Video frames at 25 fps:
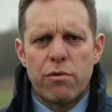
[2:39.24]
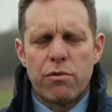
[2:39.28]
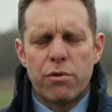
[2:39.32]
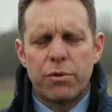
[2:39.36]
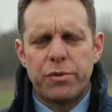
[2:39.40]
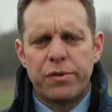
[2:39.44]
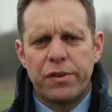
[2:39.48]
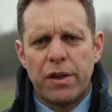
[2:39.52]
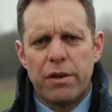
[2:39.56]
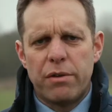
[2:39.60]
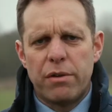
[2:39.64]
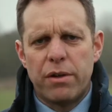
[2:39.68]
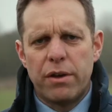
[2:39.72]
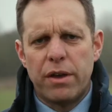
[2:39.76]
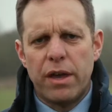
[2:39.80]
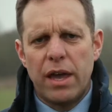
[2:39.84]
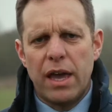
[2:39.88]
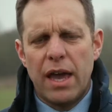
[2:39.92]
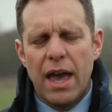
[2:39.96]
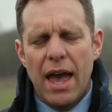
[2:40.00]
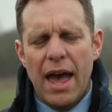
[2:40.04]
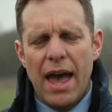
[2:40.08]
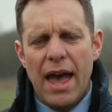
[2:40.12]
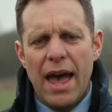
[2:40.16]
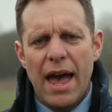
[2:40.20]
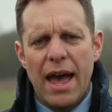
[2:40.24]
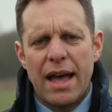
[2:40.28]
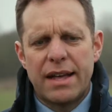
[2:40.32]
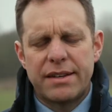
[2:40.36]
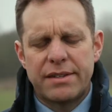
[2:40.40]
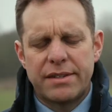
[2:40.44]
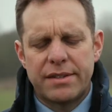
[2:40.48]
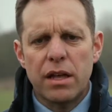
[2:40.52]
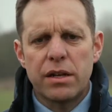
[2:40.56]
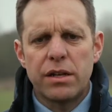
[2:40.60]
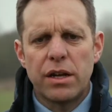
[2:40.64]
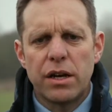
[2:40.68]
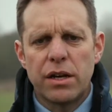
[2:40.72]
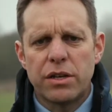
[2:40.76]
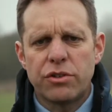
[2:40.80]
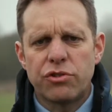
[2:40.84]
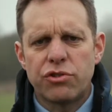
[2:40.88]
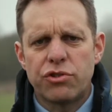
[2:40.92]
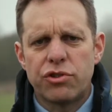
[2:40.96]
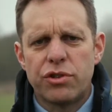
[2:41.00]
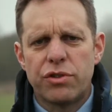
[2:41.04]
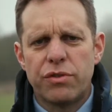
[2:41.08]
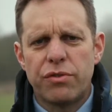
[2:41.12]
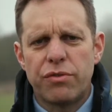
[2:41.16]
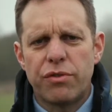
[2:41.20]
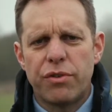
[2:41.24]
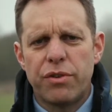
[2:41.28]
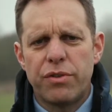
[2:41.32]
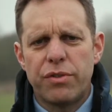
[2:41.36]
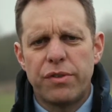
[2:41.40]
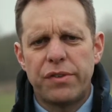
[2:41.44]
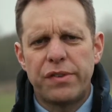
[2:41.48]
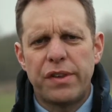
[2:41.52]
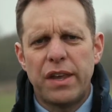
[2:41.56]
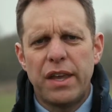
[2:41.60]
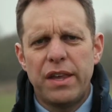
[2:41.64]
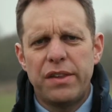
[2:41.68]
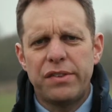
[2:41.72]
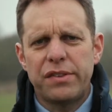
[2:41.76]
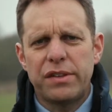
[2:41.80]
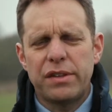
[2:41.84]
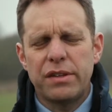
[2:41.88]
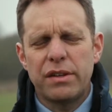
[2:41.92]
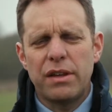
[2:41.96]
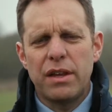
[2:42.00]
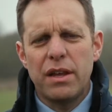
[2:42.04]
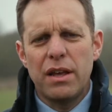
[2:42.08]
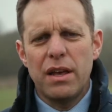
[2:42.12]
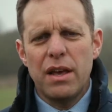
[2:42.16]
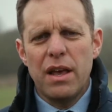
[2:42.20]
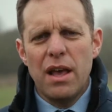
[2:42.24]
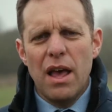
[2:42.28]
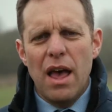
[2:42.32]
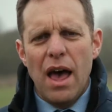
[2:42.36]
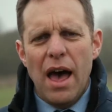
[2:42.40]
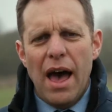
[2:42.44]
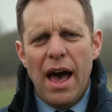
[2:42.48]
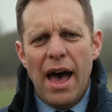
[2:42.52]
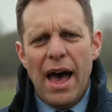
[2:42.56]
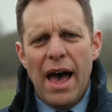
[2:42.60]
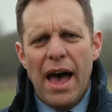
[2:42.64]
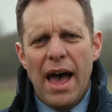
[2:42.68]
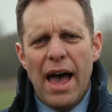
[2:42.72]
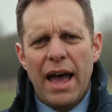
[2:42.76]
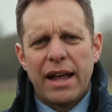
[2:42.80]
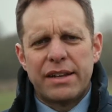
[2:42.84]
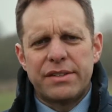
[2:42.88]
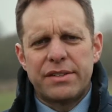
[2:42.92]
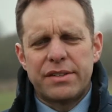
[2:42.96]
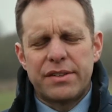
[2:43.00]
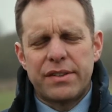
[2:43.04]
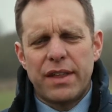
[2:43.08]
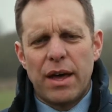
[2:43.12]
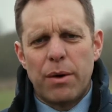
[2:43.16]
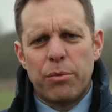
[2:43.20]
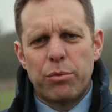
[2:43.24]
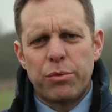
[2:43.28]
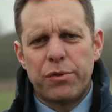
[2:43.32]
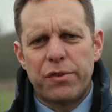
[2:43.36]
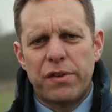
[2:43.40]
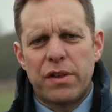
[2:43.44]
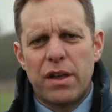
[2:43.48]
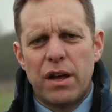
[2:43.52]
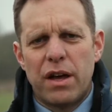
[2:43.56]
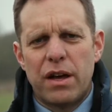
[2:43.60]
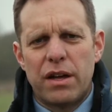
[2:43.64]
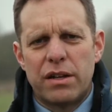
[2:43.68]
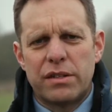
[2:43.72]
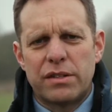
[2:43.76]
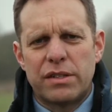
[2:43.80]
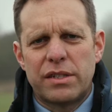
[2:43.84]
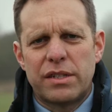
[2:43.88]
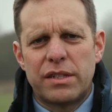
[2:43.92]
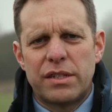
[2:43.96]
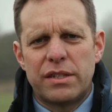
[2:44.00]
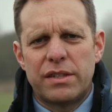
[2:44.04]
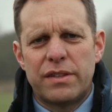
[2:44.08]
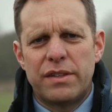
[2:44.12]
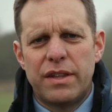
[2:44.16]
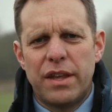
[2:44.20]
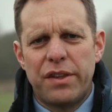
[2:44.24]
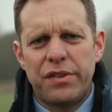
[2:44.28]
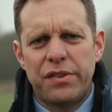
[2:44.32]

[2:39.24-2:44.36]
also looking at nitrogen through the season, and that will start this